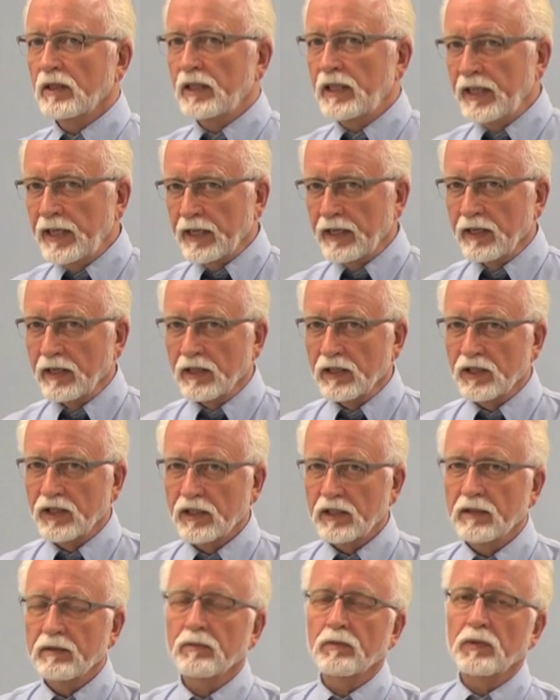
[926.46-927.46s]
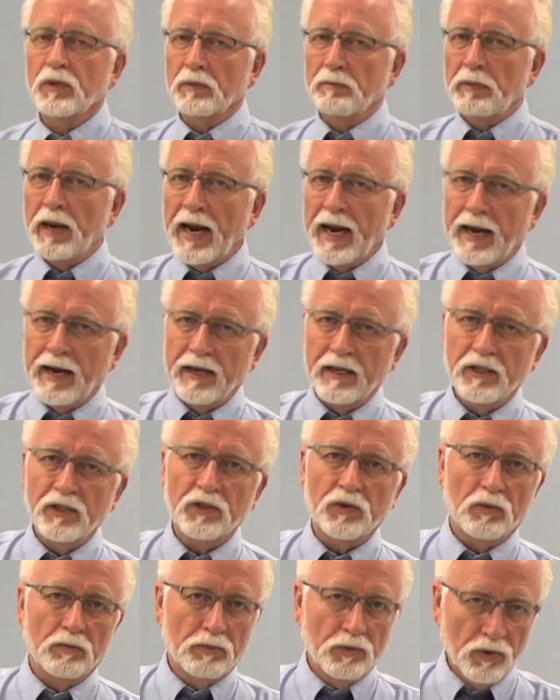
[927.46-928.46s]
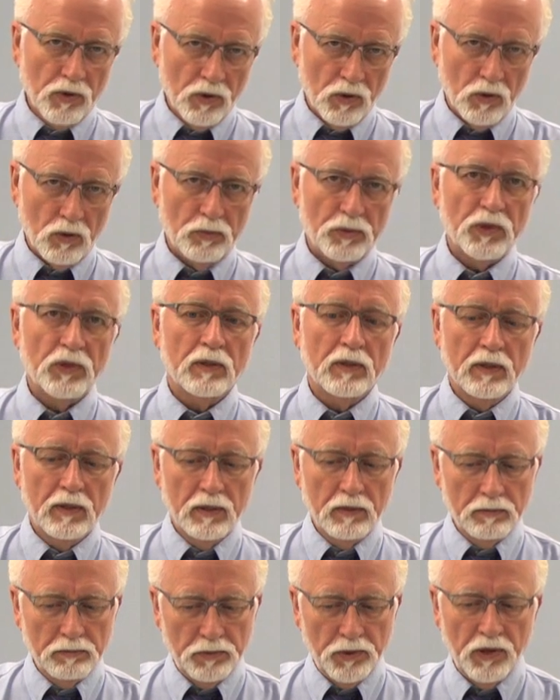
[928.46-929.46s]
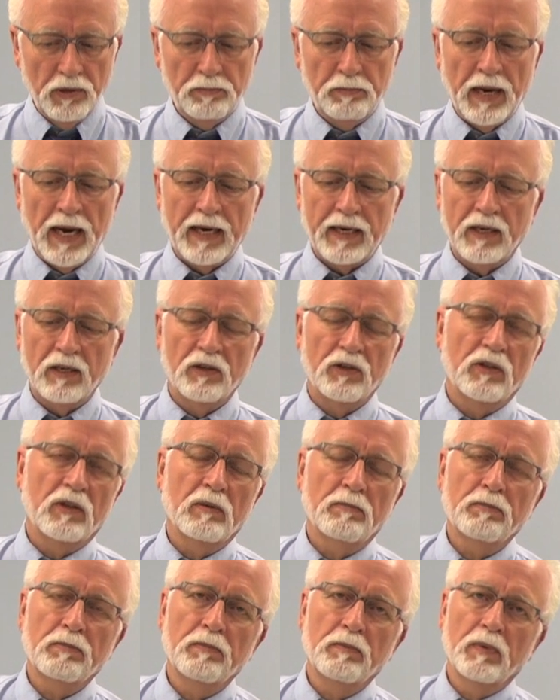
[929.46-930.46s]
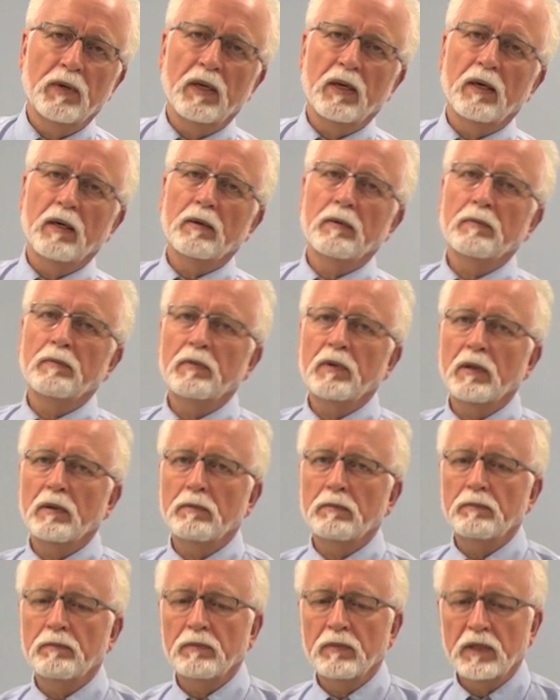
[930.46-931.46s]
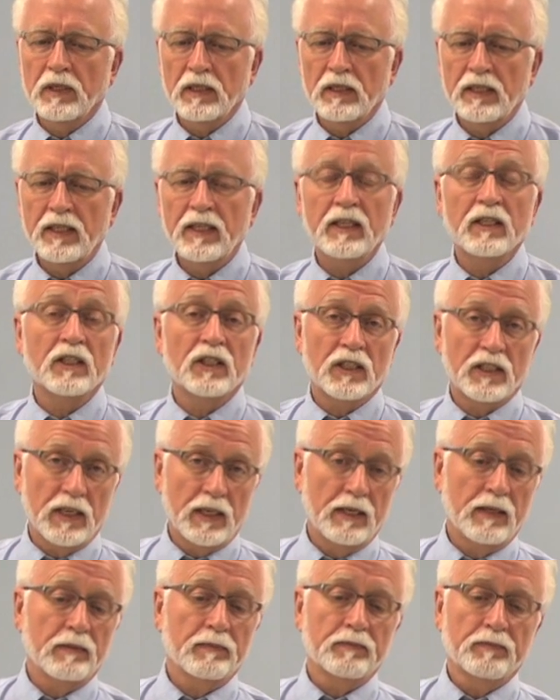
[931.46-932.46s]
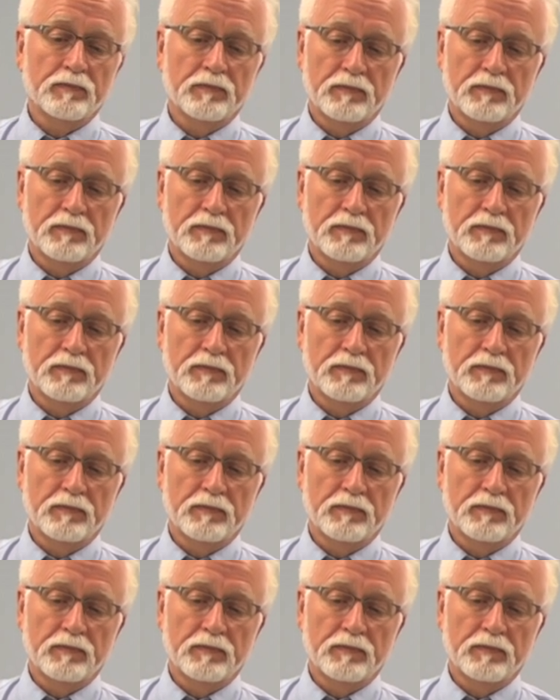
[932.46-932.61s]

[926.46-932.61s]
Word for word: TENS with pads or probes, put it back into the, uh, the, the tin setting.